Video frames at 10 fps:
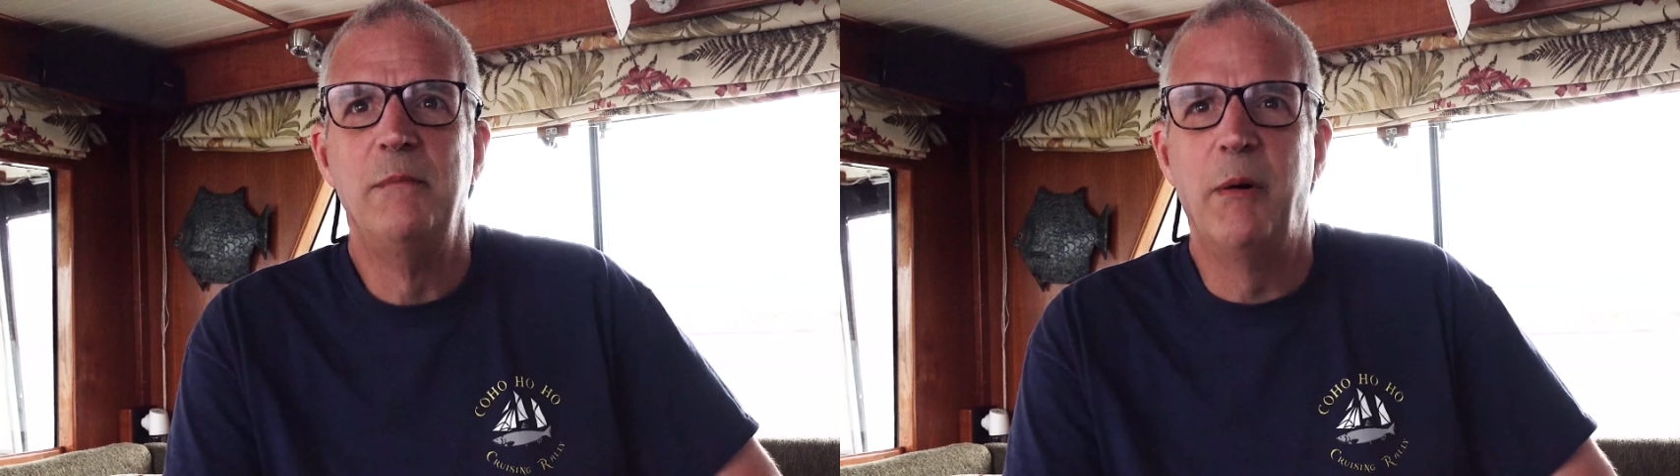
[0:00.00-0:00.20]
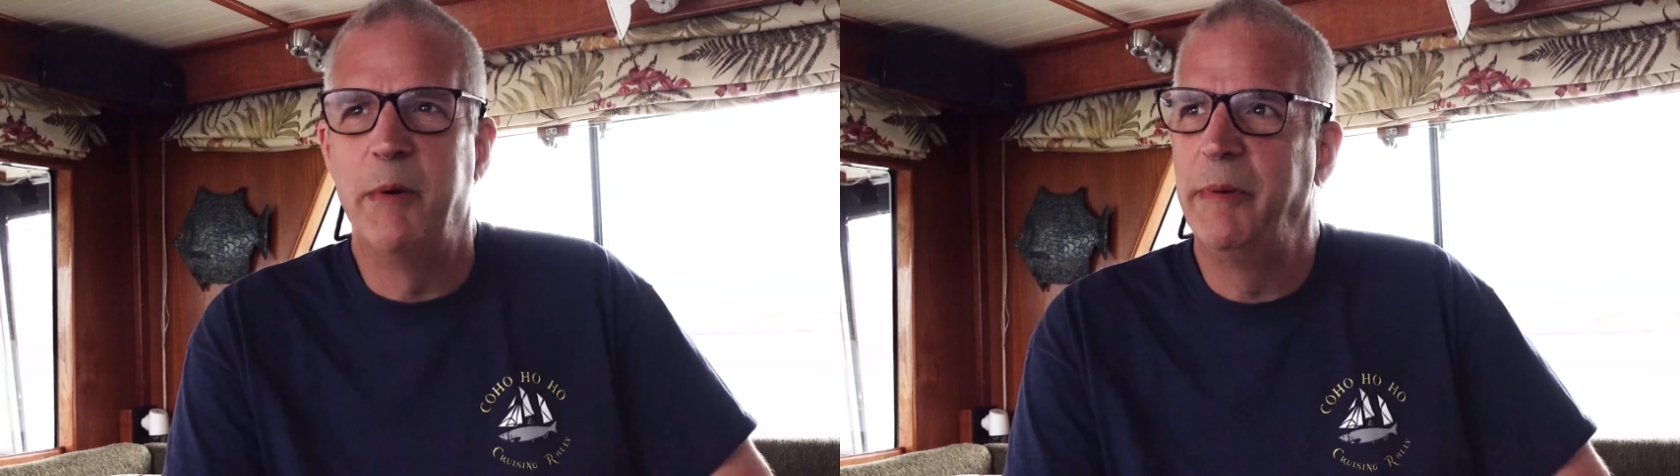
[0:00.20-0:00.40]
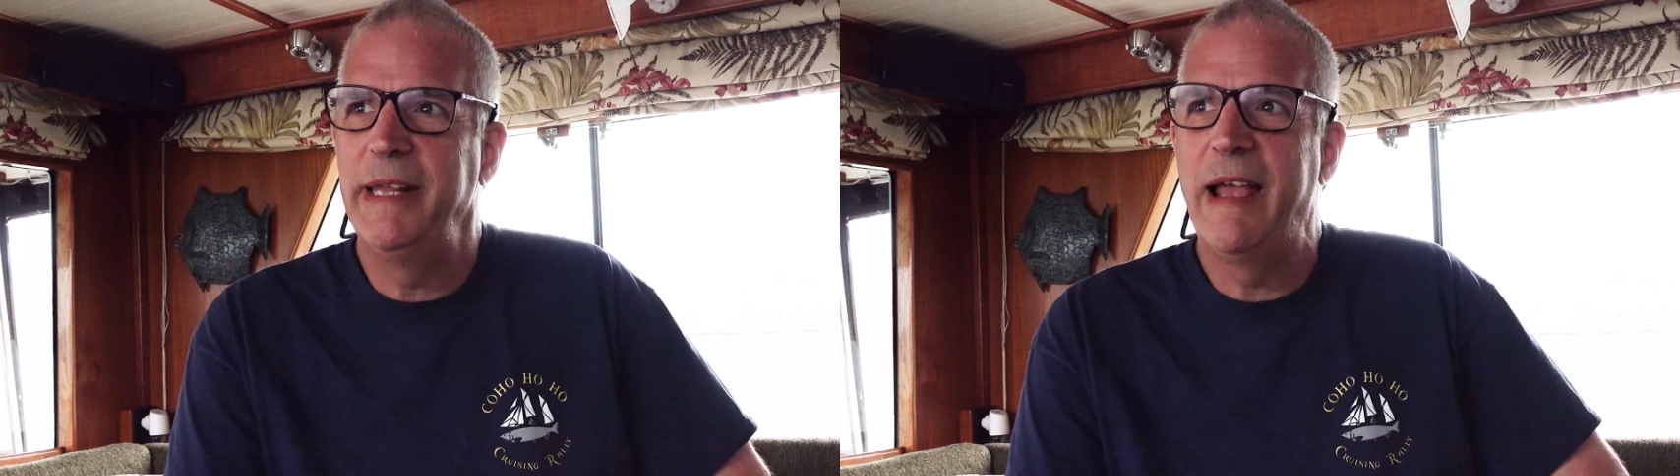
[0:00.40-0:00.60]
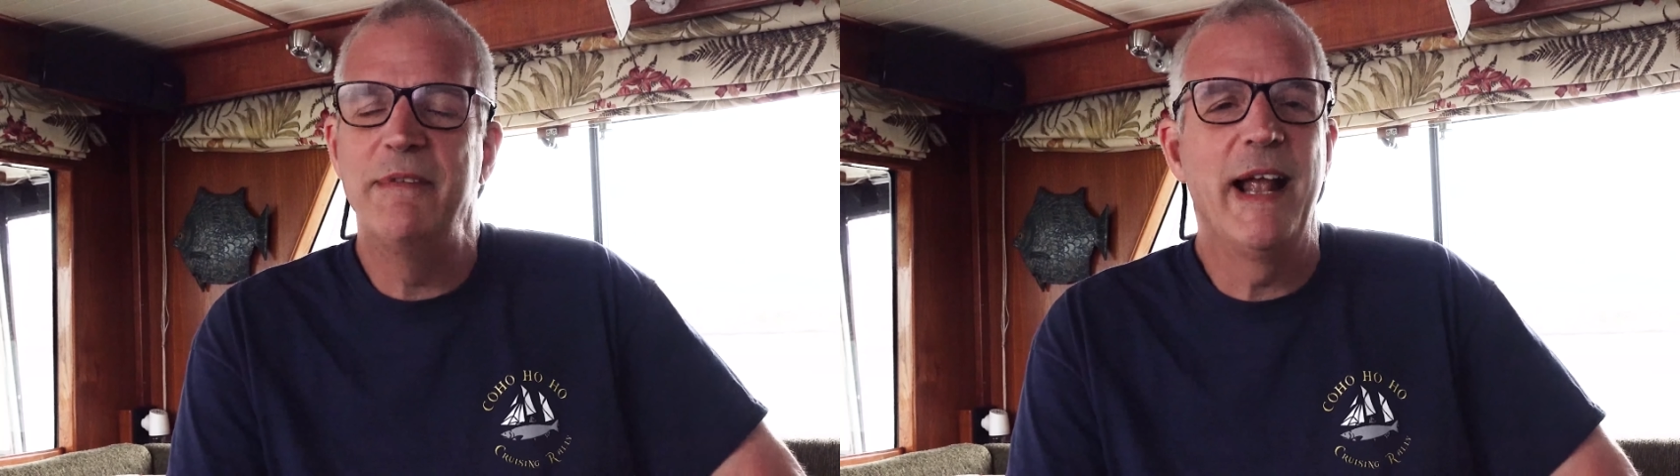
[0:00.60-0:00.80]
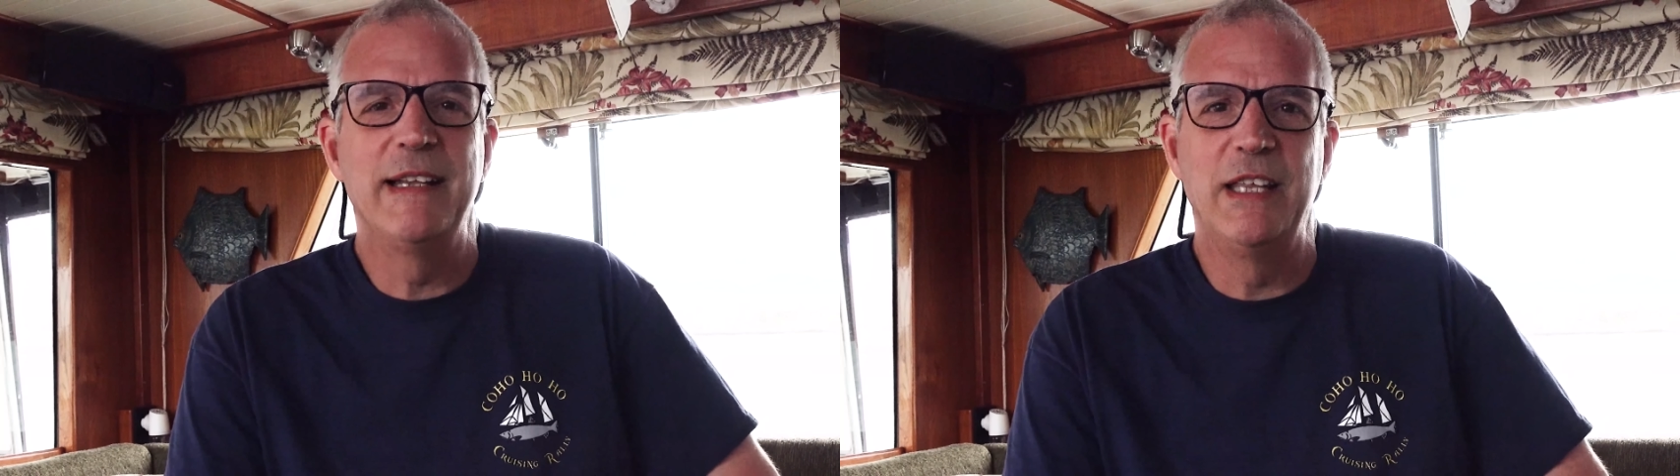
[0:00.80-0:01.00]
But we really
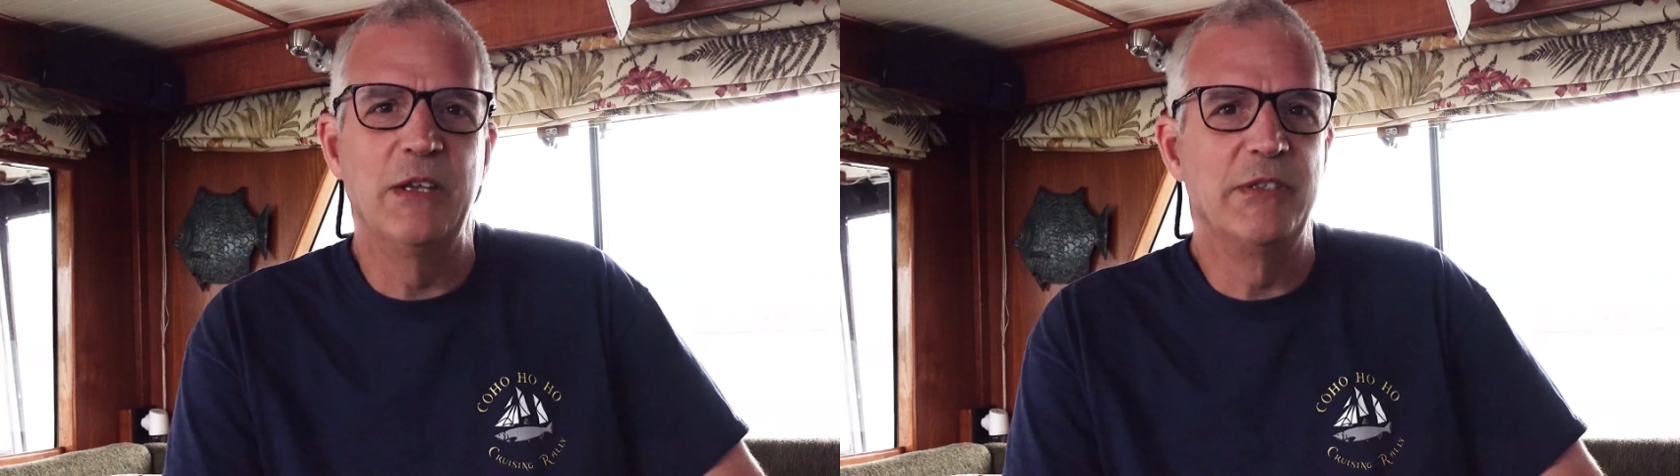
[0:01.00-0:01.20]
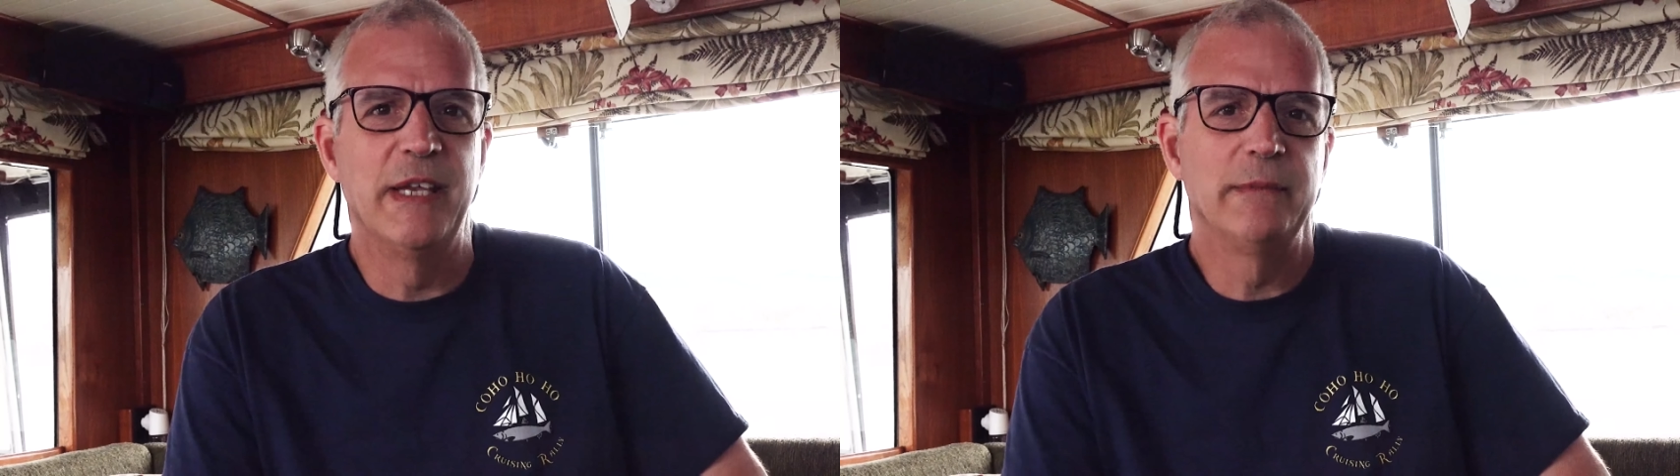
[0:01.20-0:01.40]
haven't had to use